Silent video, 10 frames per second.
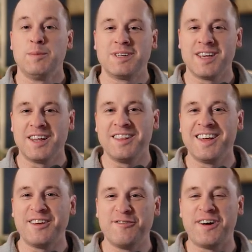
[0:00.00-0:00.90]
I'm excited
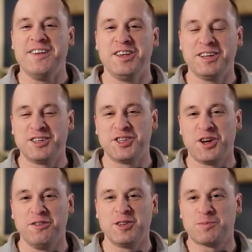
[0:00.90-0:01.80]
that I finally get to
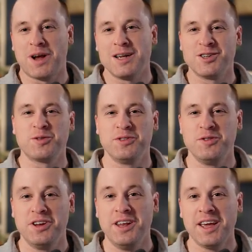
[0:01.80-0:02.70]
share this project with
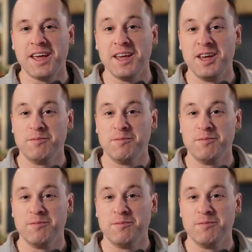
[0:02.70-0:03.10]
you today,